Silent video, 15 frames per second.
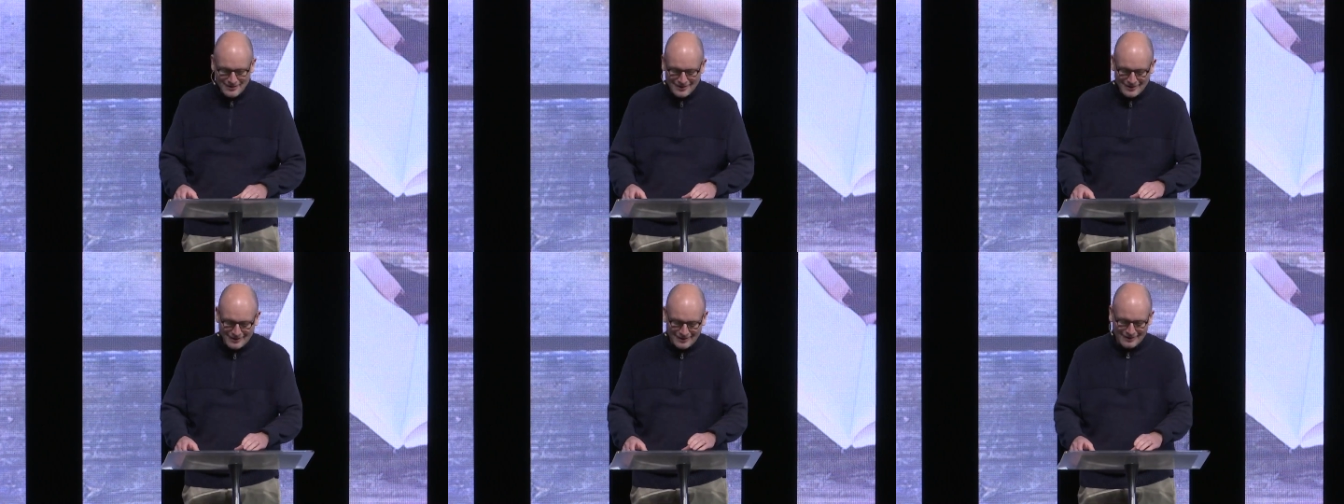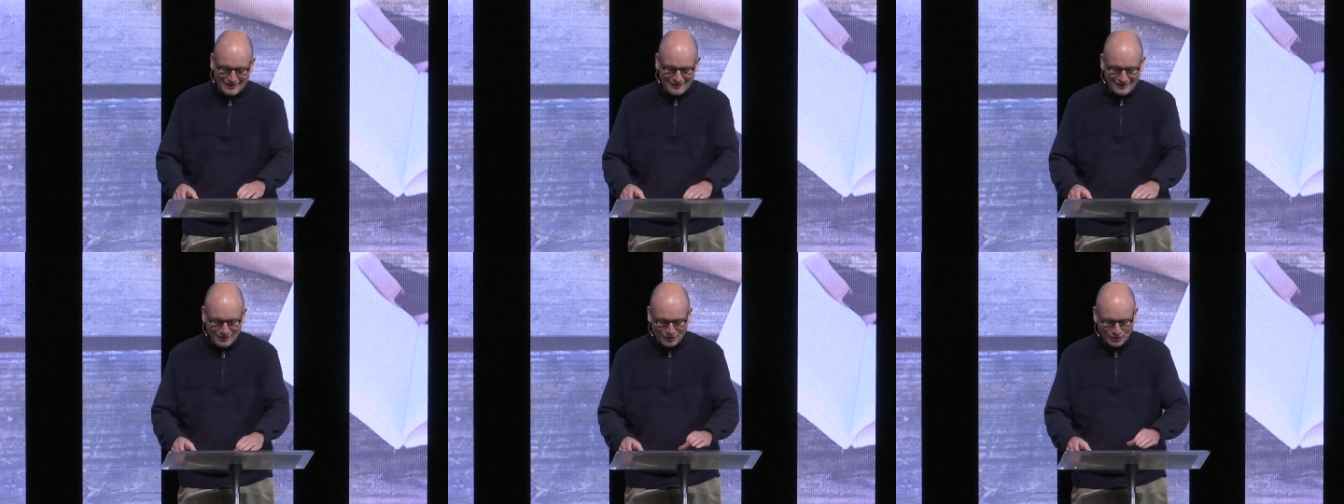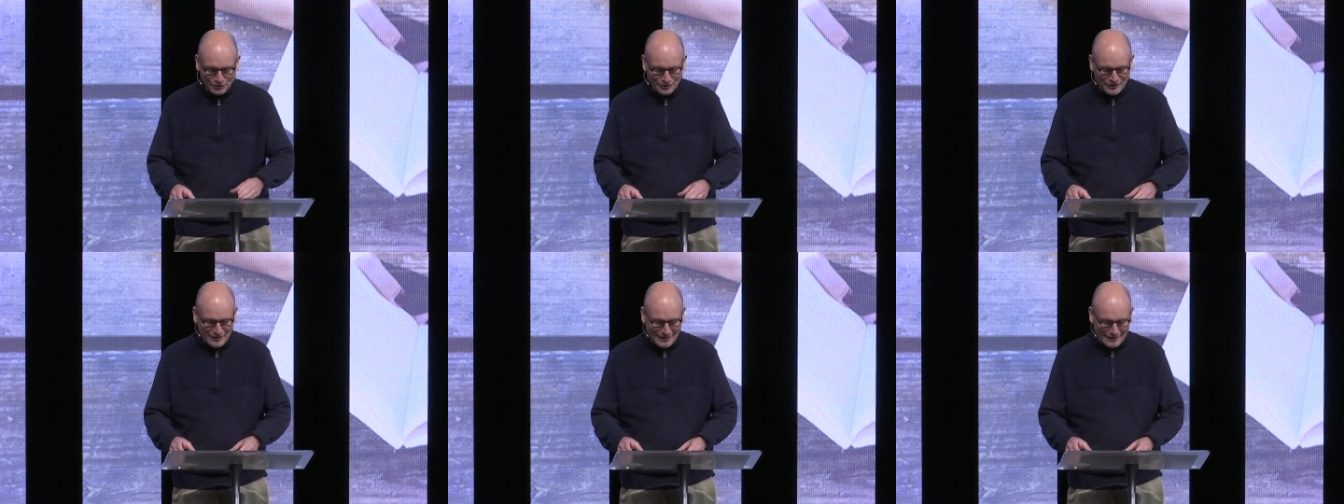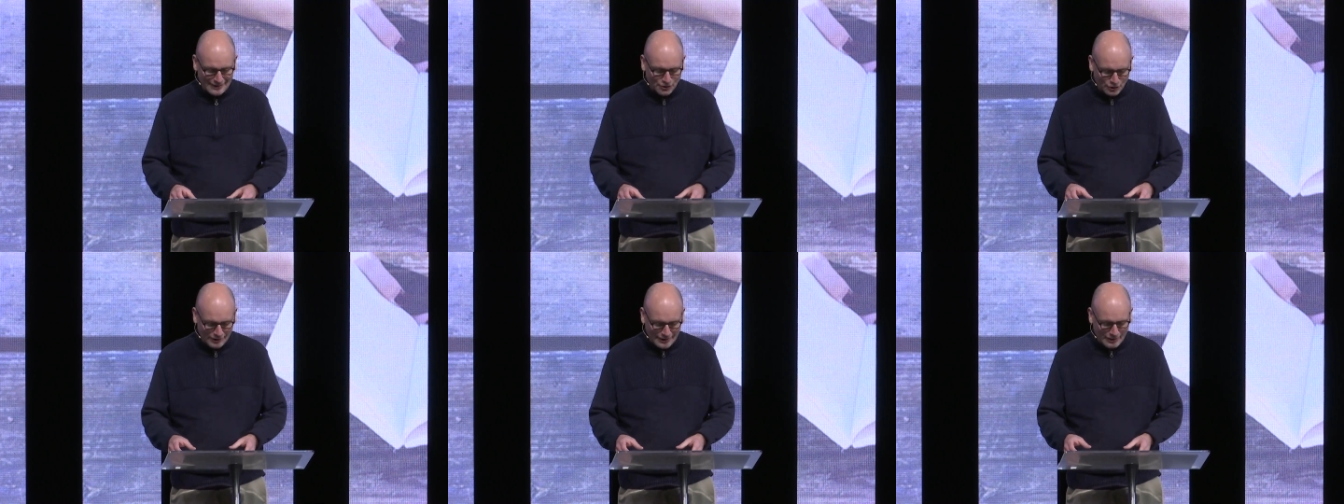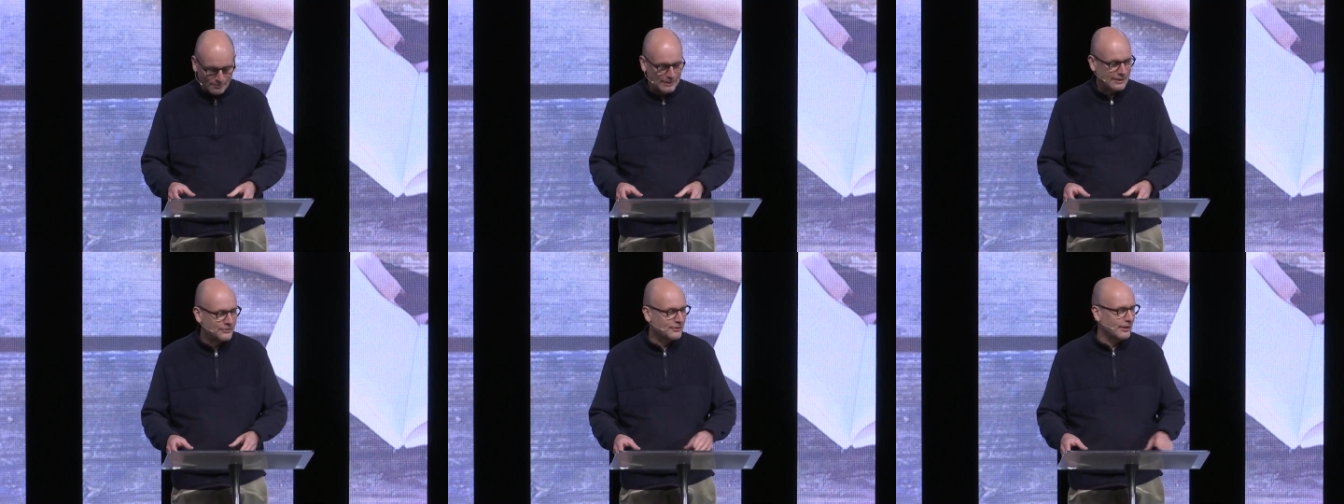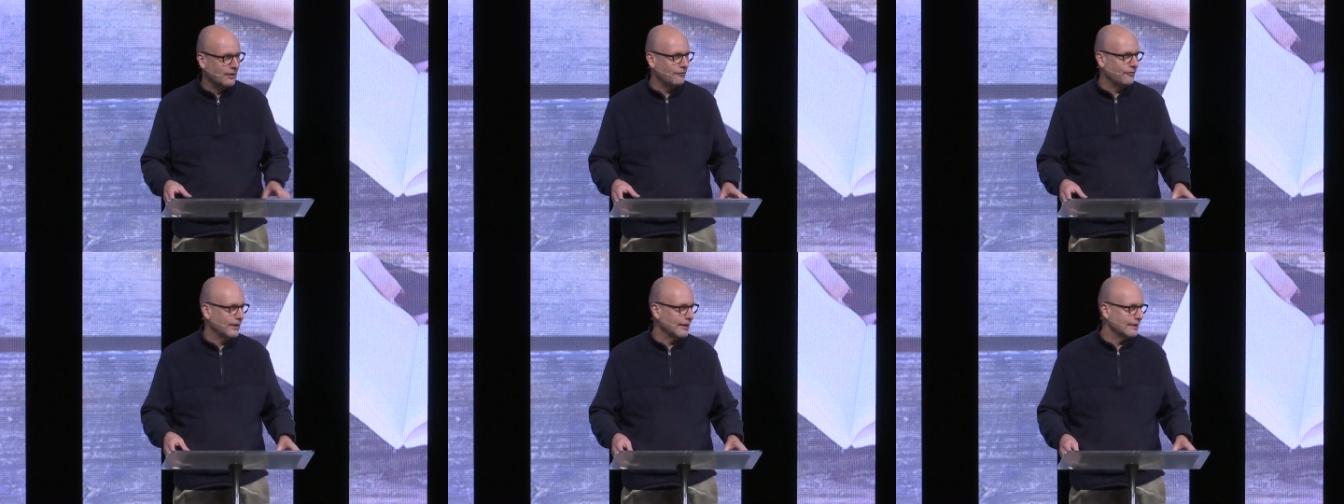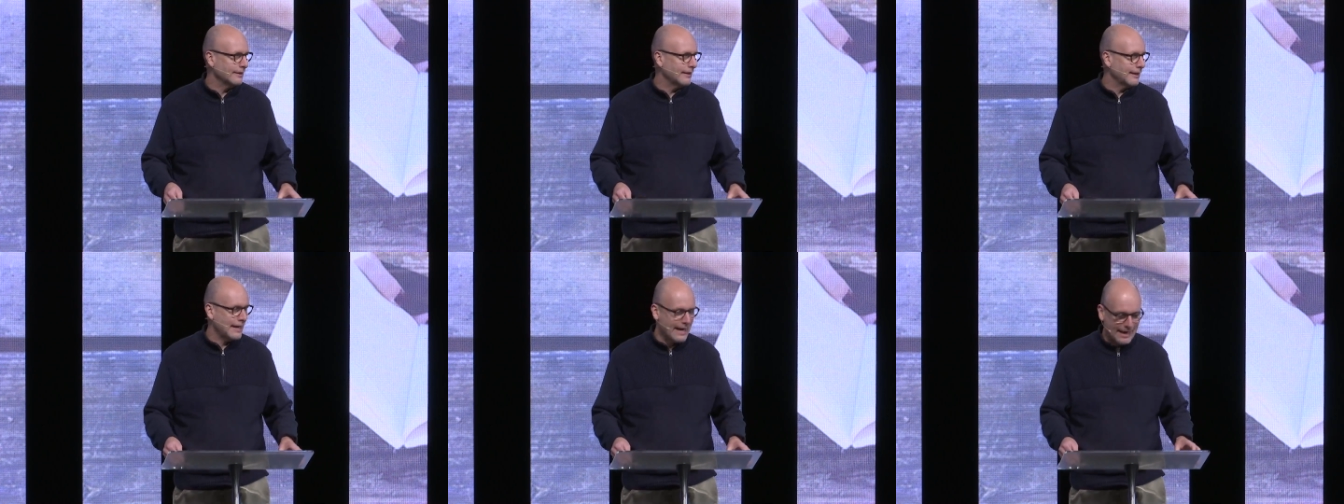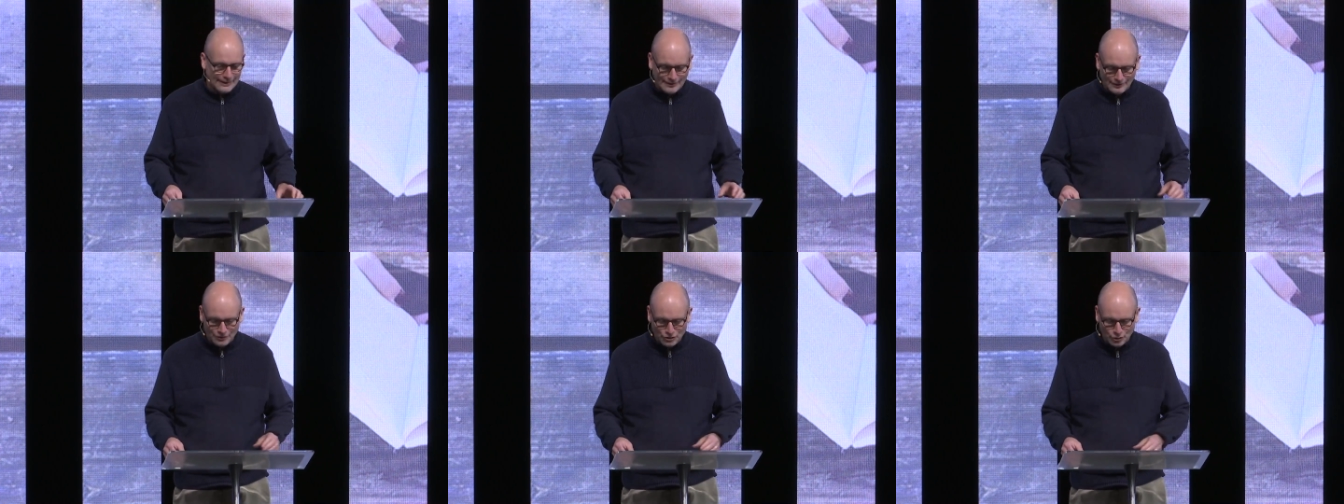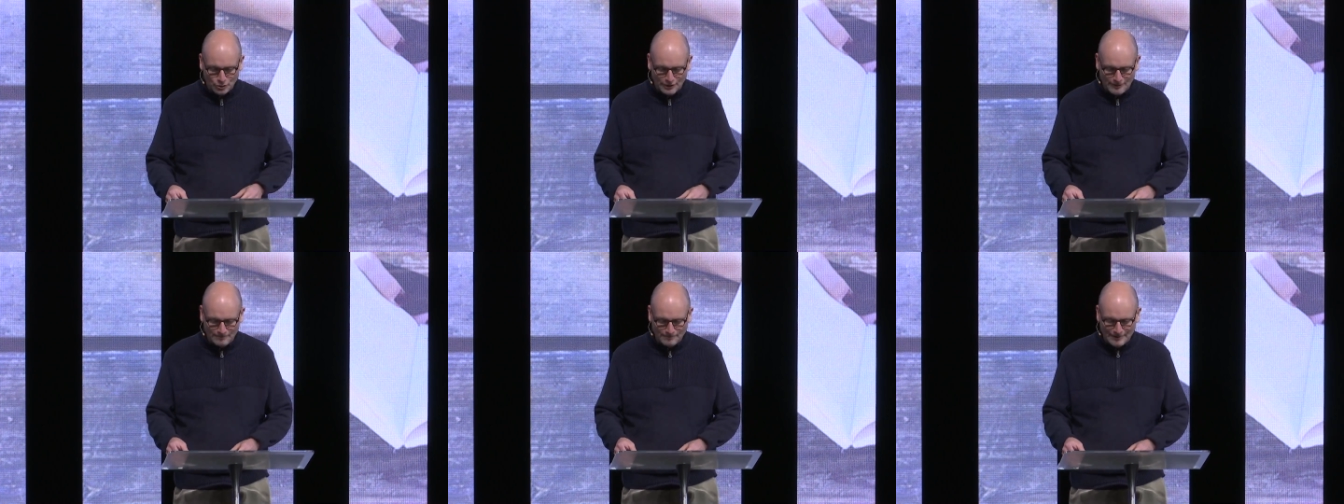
uh, a good day. I couldn't help myself. I, I had to do it.